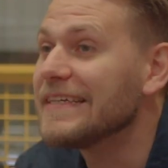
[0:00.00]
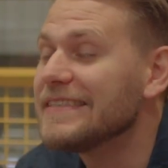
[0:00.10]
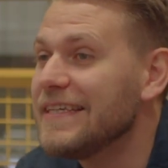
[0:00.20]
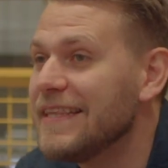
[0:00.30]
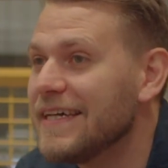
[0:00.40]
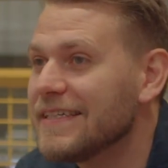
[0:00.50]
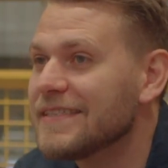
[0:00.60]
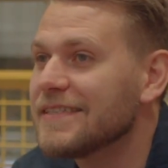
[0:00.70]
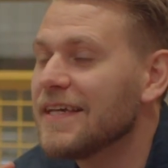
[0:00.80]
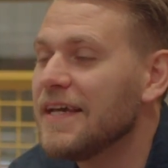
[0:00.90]
I see
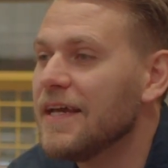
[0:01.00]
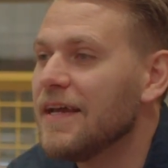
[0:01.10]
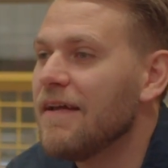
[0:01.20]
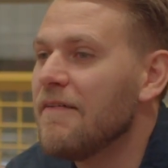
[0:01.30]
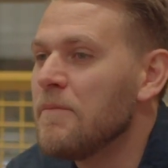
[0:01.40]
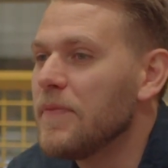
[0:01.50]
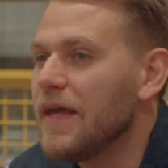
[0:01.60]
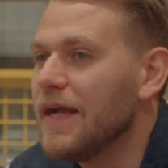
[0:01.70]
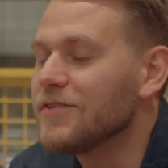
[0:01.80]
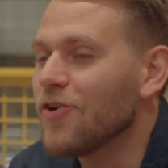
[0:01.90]
this,
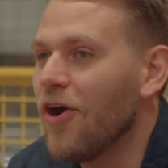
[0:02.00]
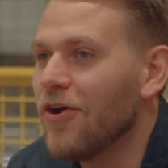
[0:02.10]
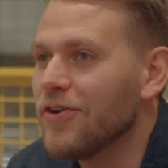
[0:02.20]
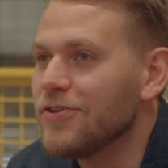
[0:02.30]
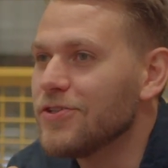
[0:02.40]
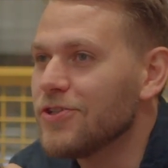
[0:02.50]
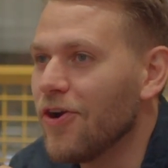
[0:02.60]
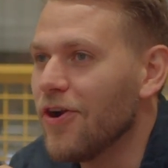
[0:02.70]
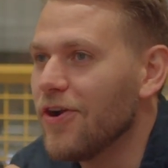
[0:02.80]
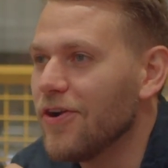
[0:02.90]
it's harder to
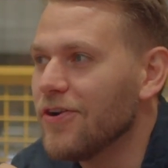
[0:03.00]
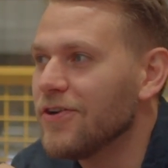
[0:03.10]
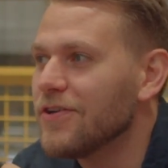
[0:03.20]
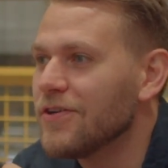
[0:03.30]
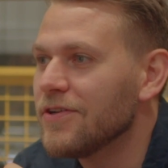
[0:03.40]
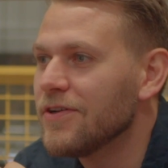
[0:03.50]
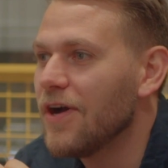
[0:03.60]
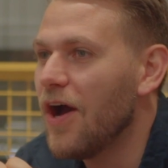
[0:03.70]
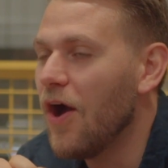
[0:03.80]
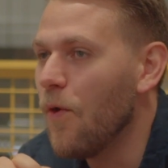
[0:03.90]
turn
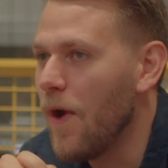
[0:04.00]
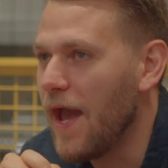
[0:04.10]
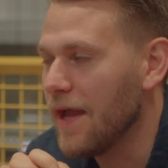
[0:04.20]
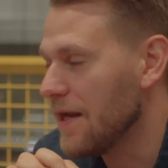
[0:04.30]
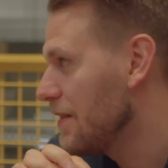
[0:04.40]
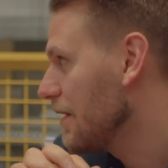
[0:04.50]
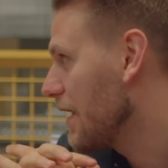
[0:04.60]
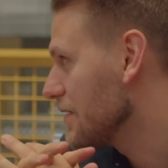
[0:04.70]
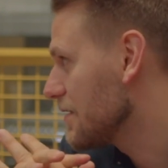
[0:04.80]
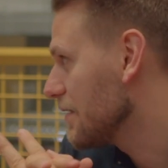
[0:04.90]
away. And I think
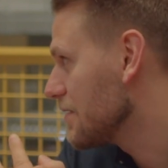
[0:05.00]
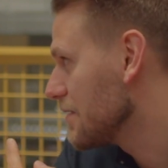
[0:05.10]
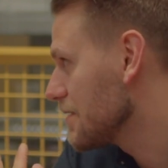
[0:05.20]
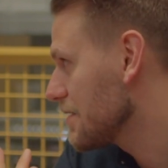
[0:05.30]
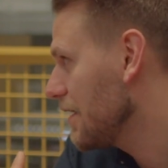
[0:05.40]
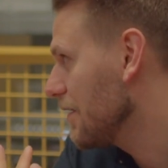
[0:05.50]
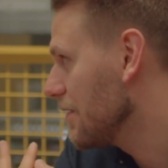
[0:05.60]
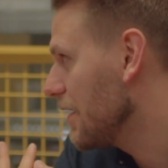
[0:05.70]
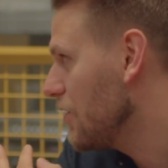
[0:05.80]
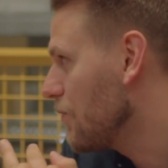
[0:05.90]
that's the skill
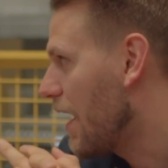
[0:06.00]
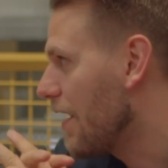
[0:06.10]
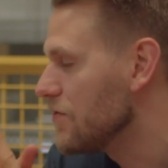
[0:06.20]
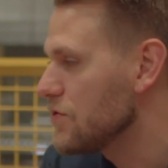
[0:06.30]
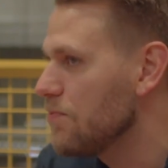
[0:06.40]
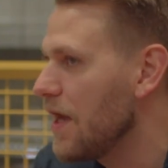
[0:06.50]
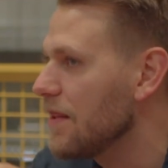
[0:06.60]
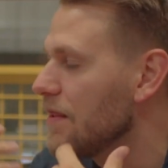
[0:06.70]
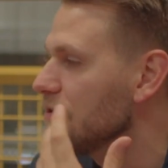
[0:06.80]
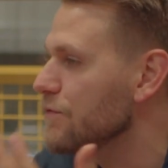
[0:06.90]
that you have, is you
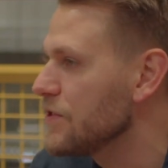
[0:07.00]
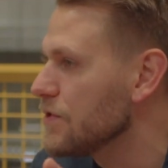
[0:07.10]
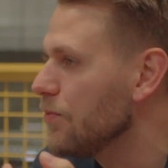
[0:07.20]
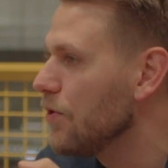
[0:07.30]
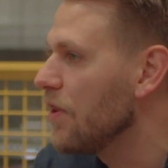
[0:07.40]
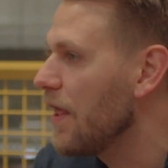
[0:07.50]
make things visible